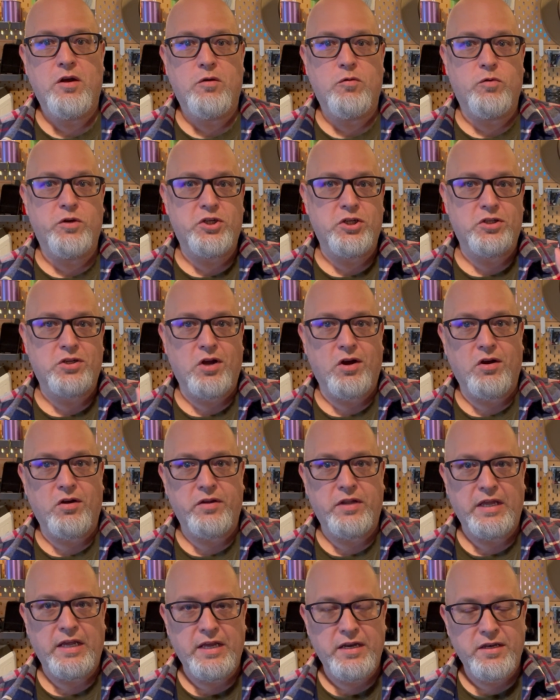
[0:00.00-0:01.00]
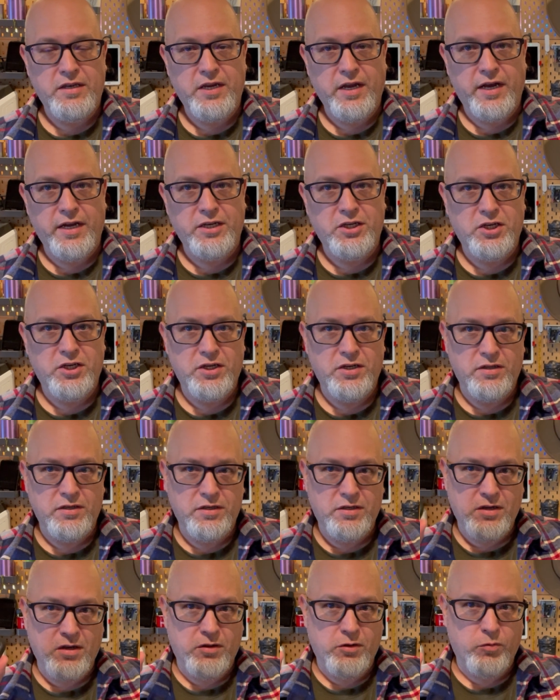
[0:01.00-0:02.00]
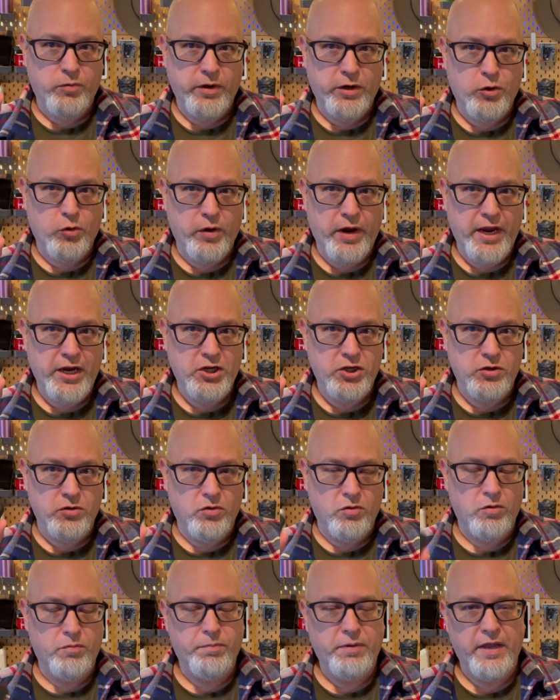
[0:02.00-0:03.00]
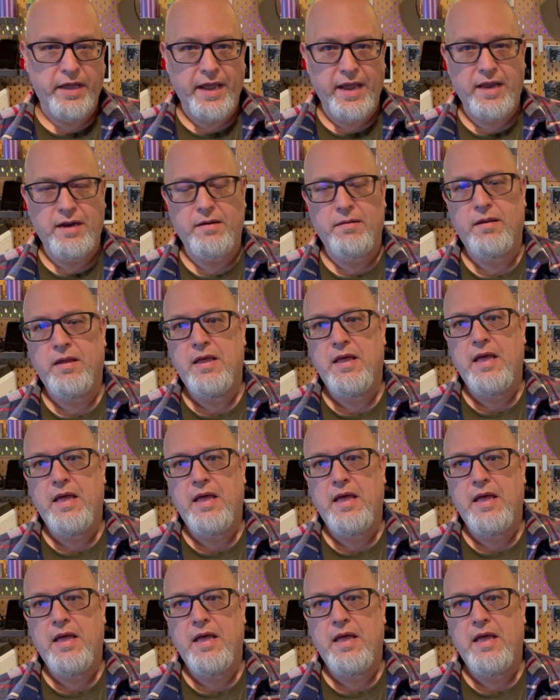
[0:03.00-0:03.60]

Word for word: which is called the InTouch, and this is called the recreational plan.